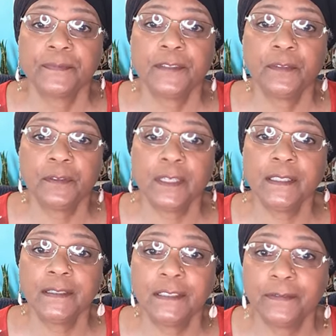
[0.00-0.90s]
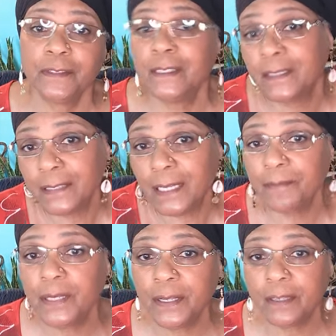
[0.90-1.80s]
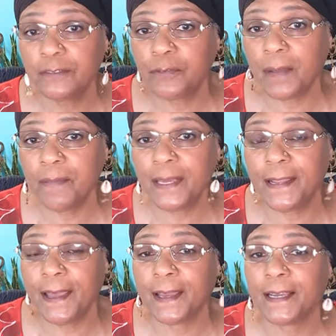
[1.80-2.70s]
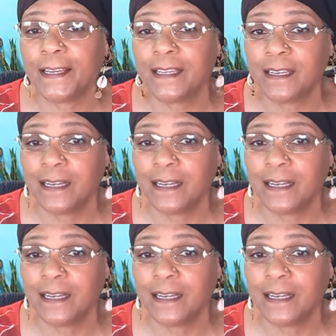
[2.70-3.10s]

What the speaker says: If you think differently, let me know. Drop me a line.